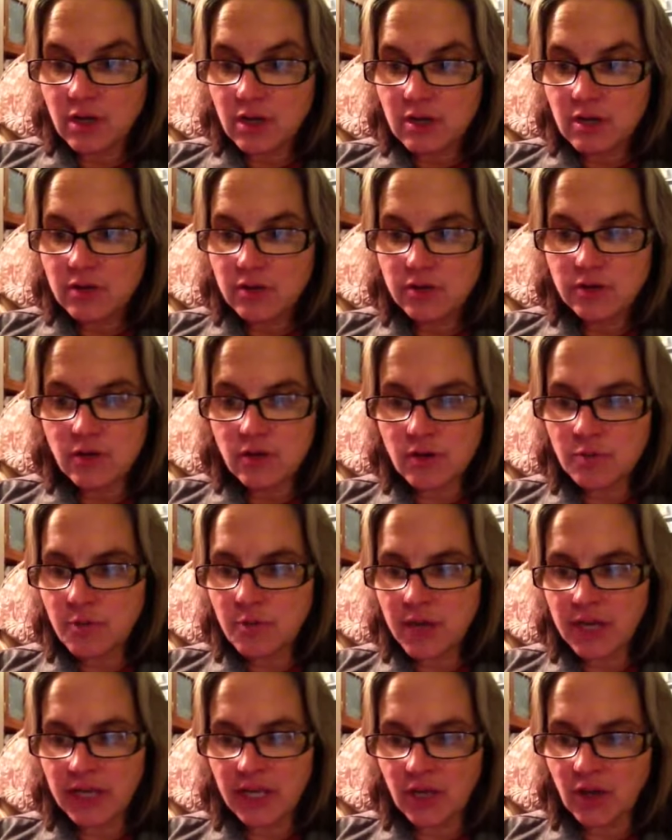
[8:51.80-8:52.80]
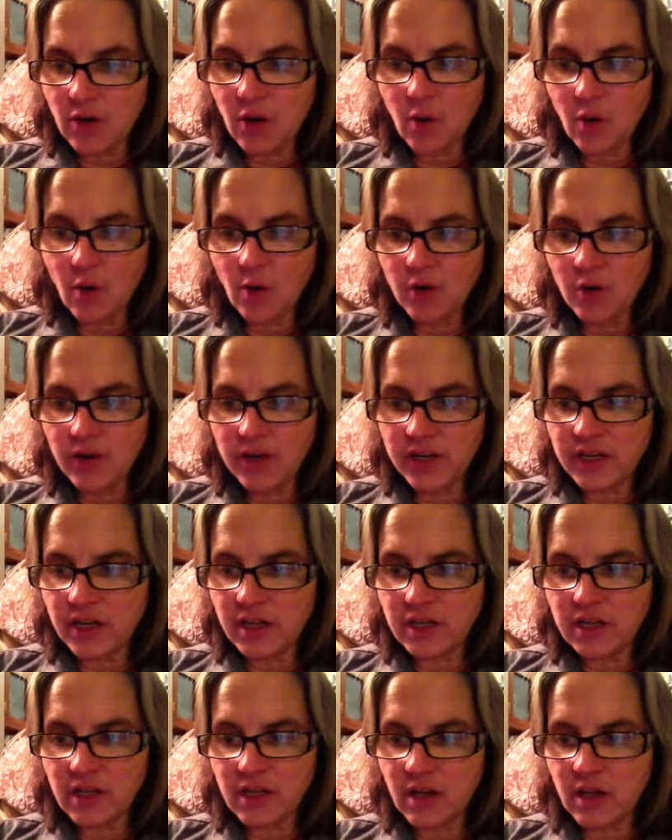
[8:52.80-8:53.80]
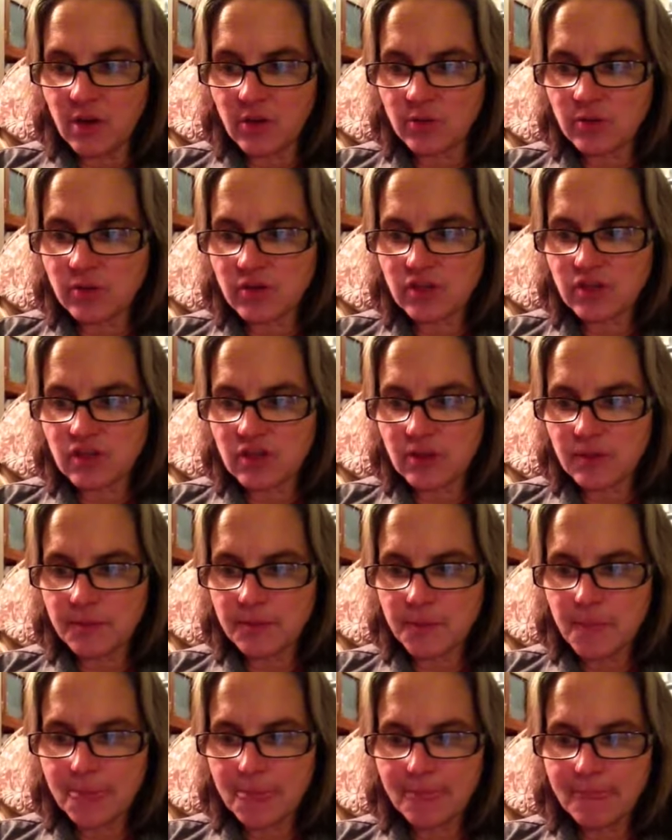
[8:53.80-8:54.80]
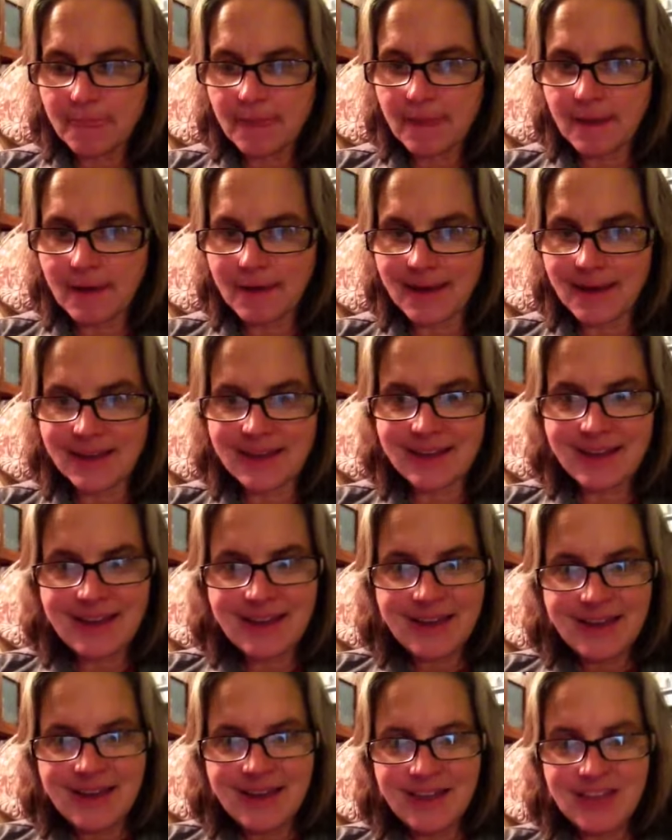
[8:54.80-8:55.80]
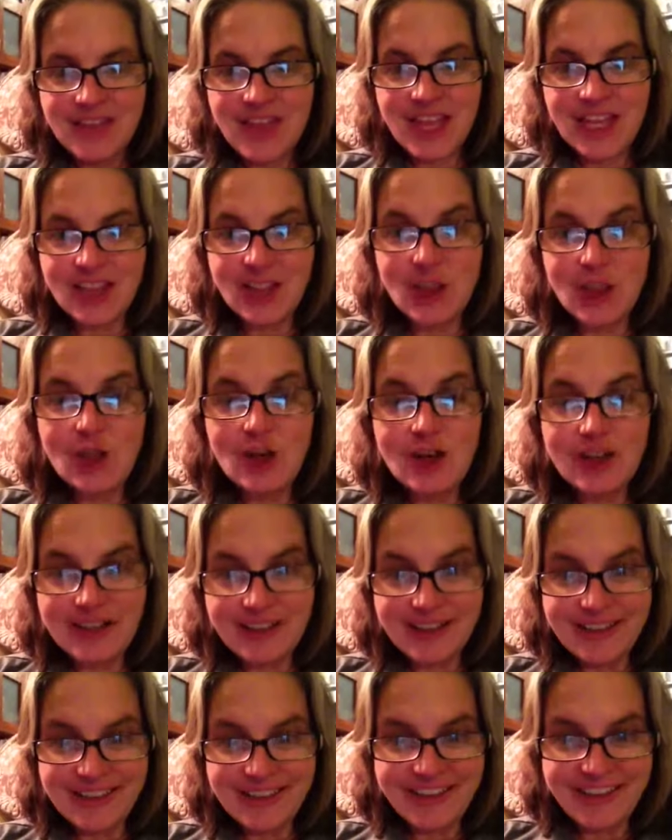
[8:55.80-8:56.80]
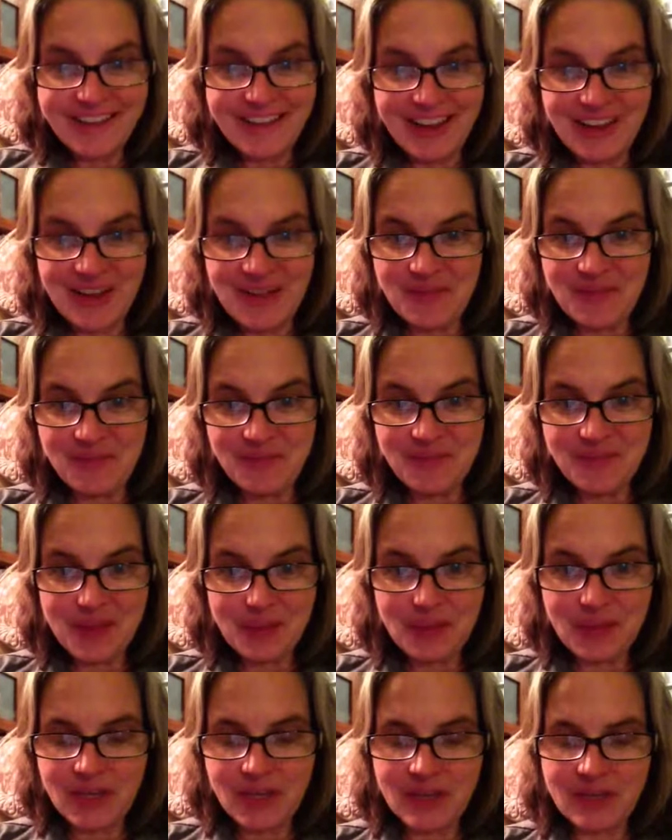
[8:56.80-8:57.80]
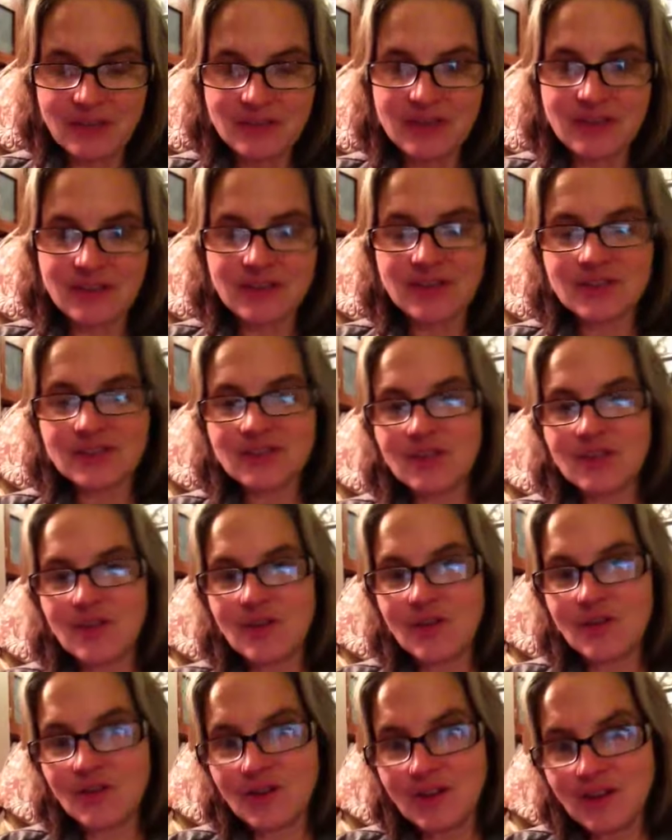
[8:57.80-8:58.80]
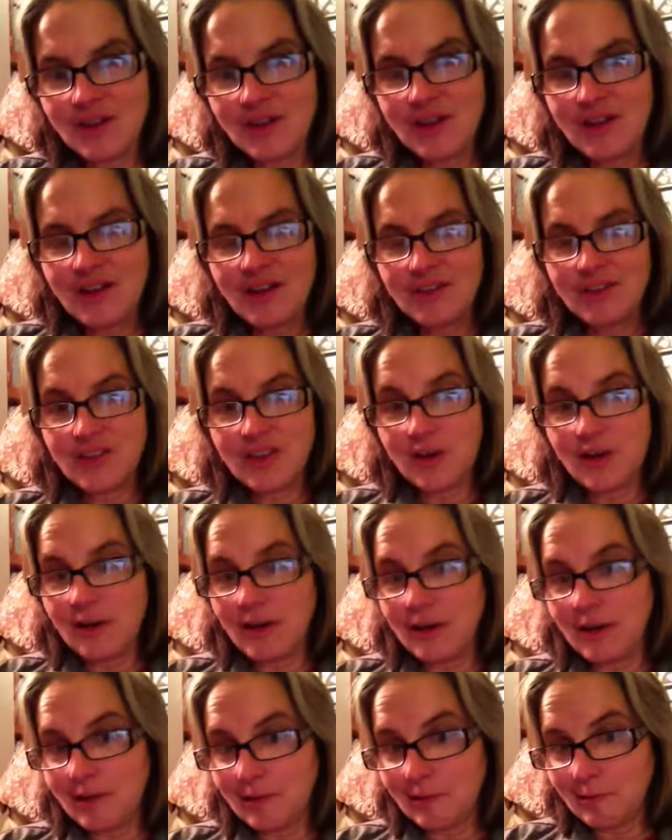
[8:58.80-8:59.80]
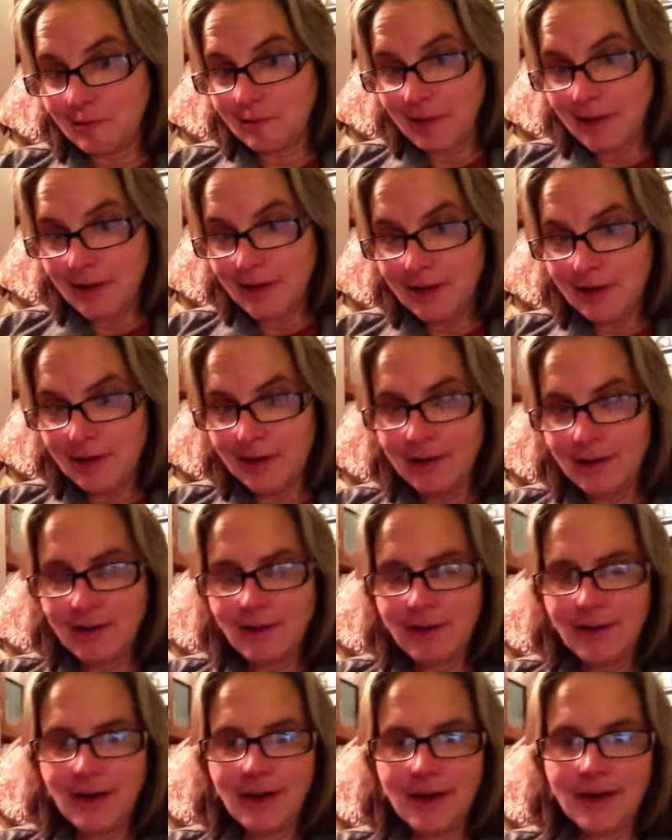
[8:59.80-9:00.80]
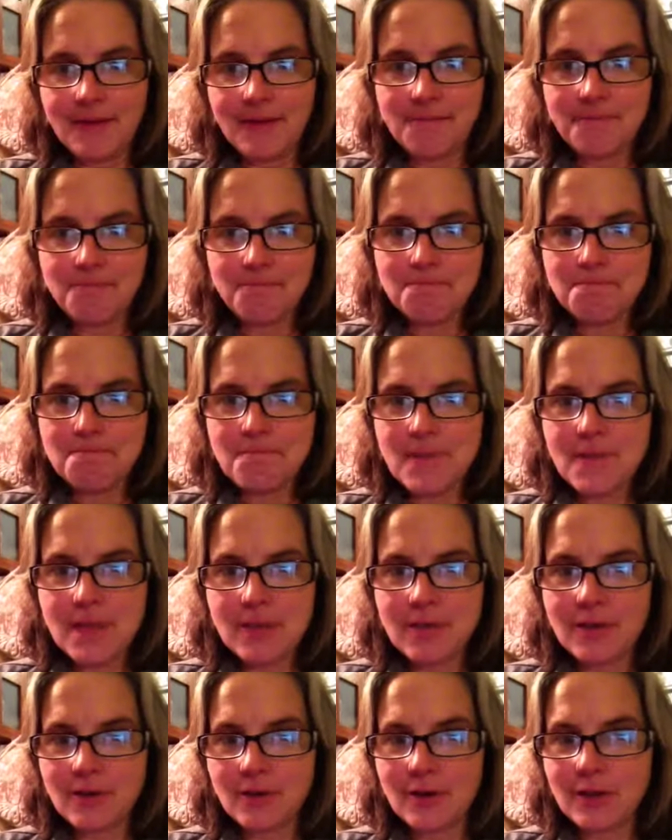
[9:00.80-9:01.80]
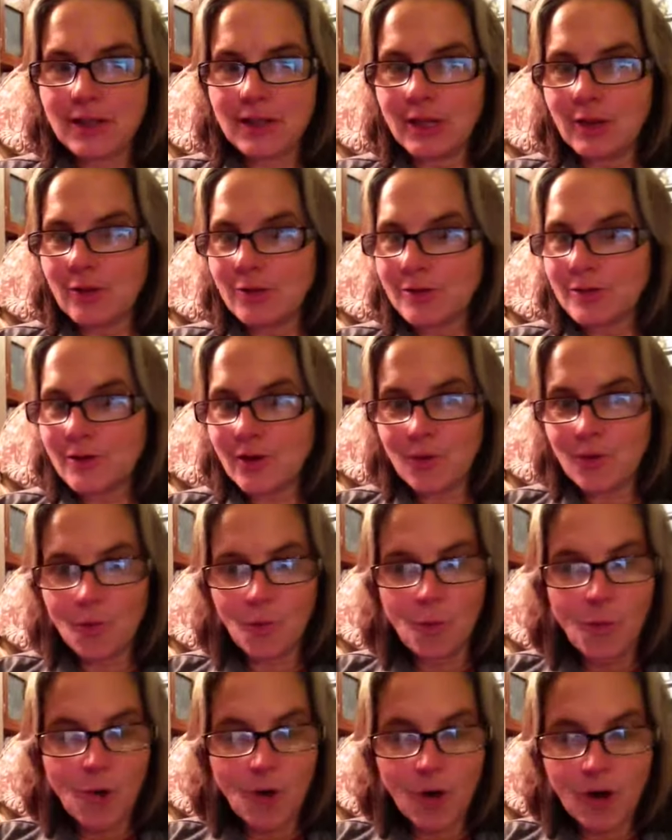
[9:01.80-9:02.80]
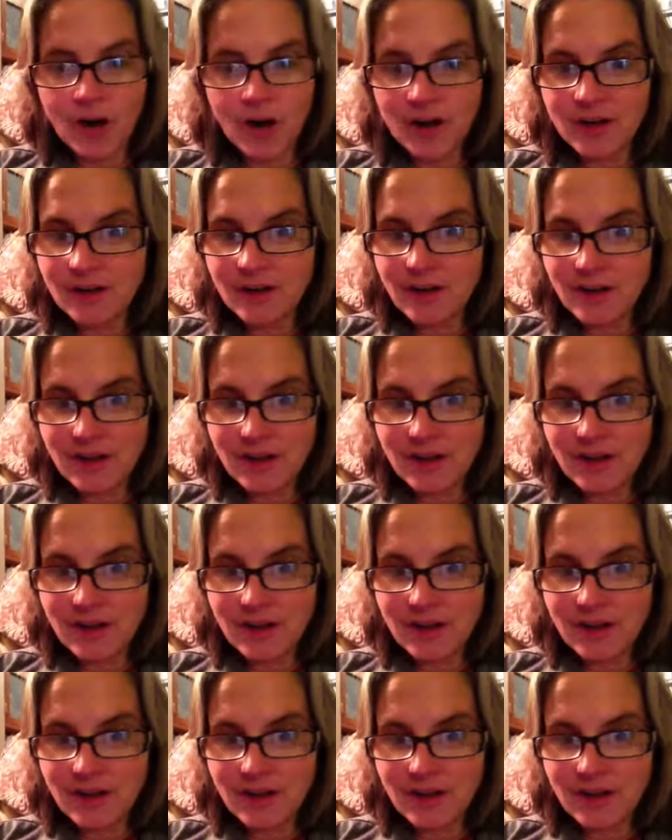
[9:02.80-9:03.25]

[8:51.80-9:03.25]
so many horrid ghosts. All right. They look, because they're hungry, their clothes are worn,